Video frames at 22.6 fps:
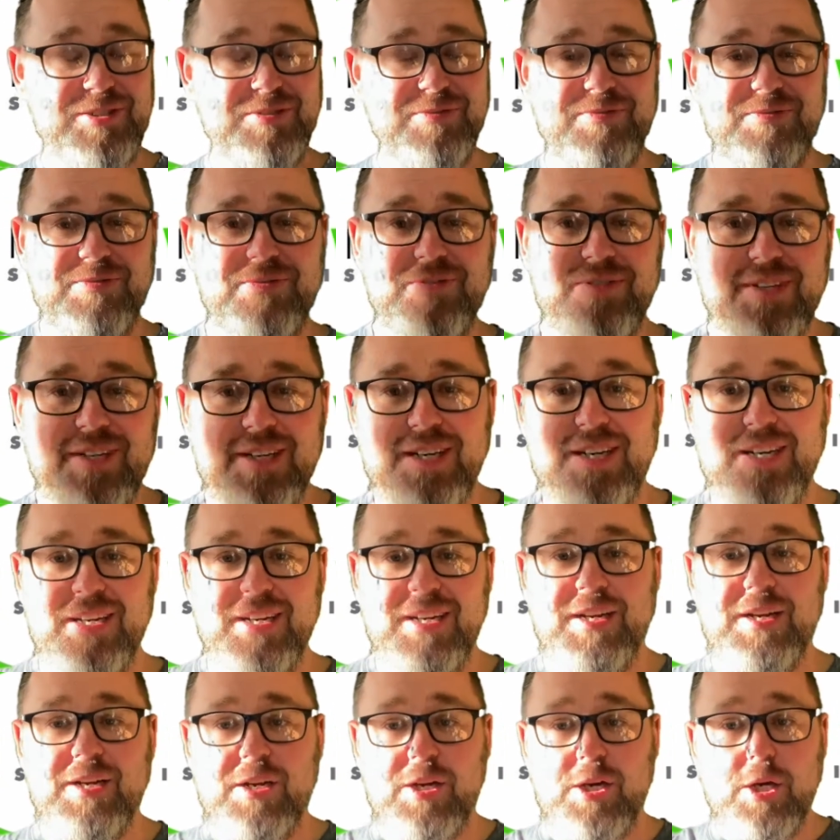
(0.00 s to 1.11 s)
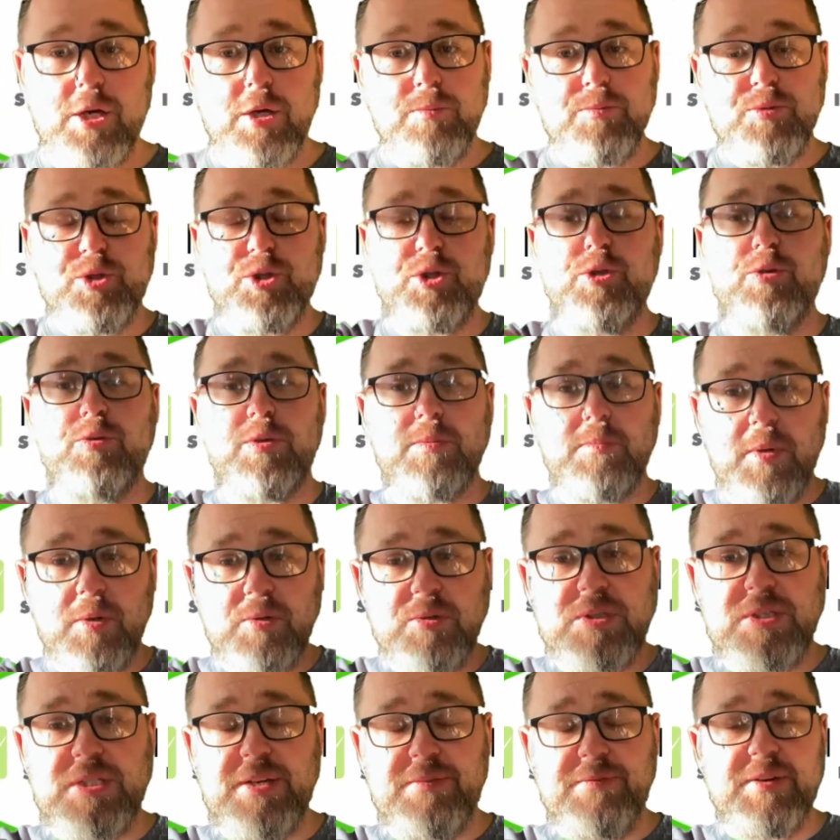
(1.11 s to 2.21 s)
you've come through the
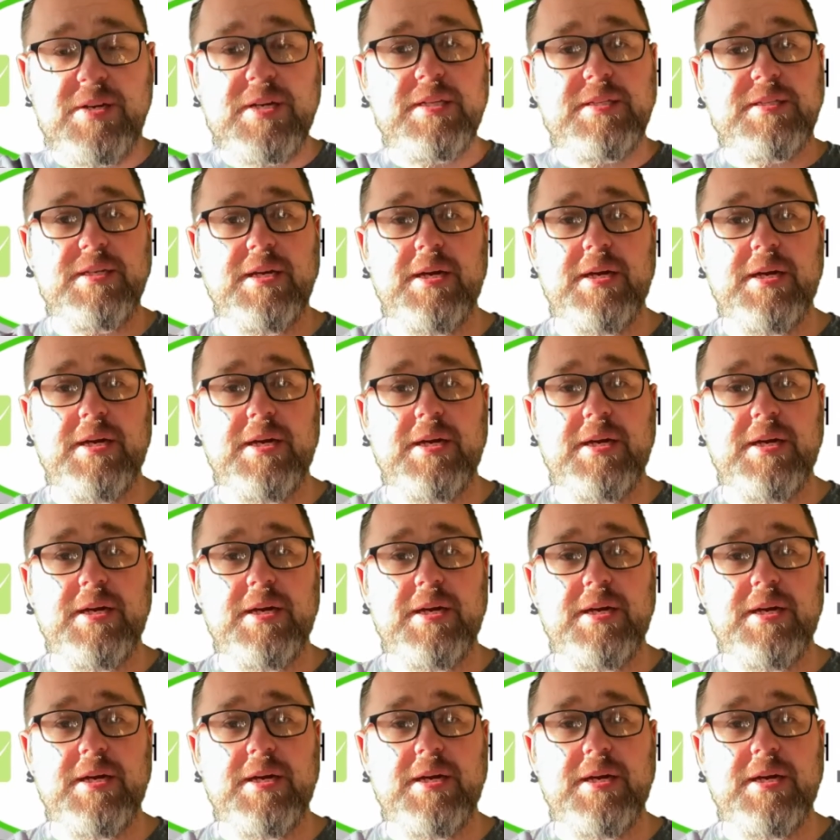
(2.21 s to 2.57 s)
most difficult